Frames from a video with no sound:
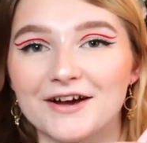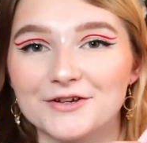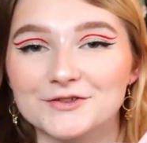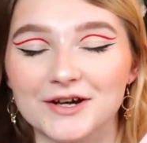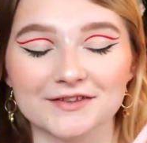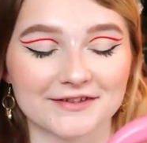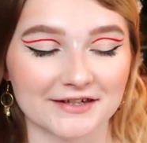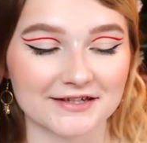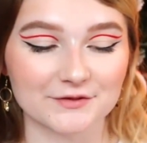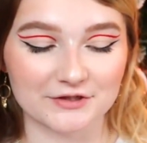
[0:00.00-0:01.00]
I also got
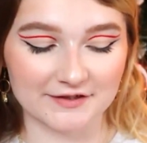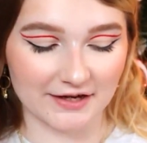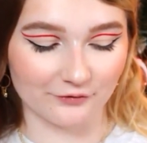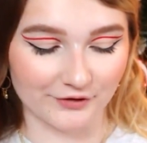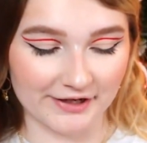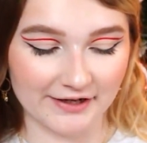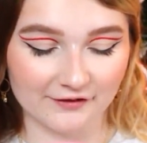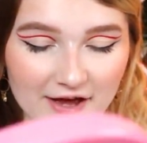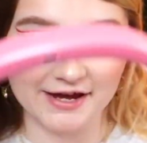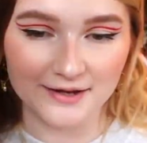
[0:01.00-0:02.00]
this, which is a reading
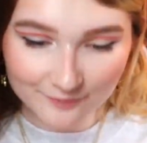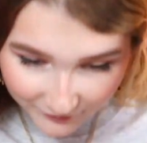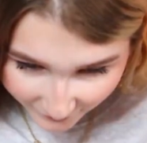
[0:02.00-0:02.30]
light,